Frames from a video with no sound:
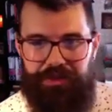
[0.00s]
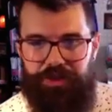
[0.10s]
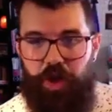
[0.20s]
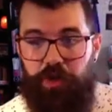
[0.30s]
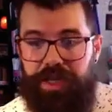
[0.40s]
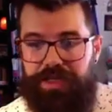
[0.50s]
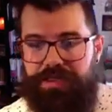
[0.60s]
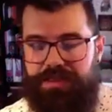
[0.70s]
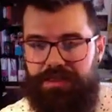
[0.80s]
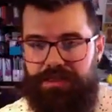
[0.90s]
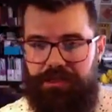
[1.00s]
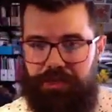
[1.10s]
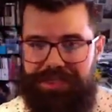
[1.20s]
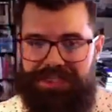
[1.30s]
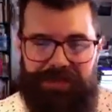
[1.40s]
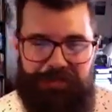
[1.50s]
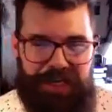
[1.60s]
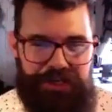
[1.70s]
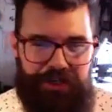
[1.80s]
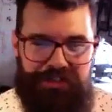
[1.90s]
Notice what is
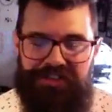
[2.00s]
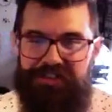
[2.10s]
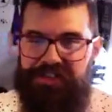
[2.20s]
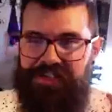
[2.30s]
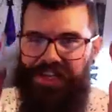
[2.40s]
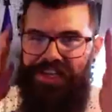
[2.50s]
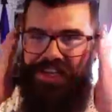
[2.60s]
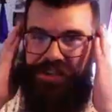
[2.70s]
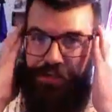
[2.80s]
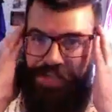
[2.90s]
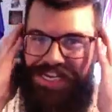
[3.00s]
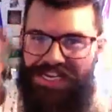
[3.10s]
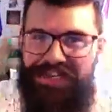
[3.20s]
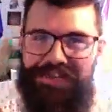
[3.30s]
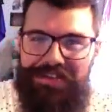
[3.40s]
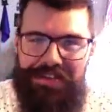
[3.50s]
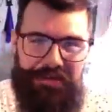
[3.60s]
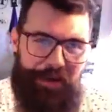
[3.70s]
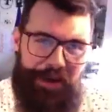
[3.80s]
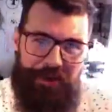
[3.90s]
special and unique
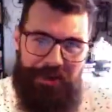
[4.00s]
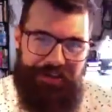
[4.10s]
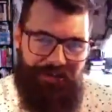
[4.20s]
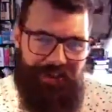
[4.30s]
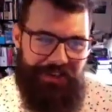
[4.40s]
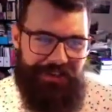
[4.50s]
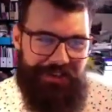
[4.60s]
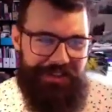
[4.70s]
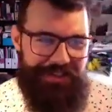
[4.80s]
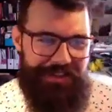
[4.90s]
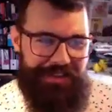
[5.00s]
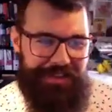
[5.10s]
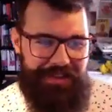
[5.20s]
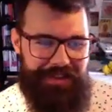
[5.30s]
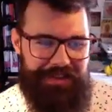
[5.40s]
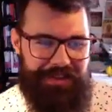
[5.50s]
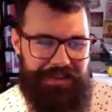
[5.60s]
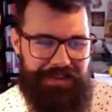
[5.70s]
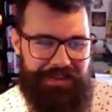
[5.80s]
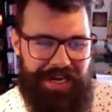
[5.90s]
about how they feel.
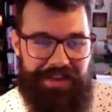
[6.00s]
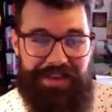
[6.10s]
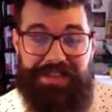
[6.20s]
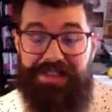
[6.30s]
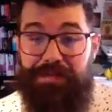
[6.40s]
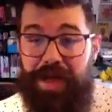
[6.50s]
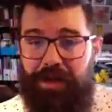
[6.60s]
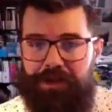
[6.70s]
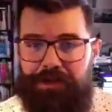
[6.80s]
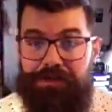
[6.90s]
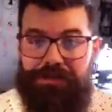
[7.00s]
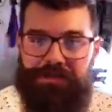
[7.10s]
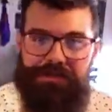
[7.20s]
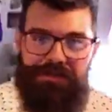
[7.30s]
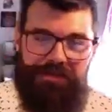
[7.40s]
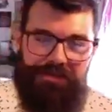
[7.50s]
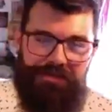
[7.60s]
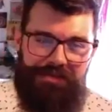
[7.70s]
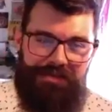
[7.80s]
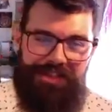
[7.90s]
How do they smell?
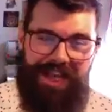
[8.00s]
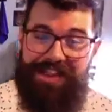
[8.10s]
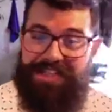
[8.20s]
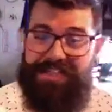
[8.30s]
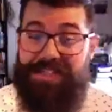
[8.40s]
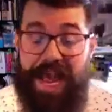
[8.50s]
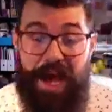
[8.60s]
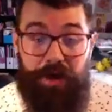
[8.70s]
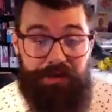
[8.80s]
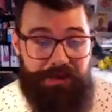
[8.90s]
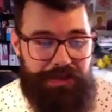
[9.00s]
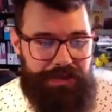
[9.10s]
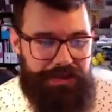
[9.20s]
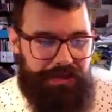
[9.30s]
How do they sound?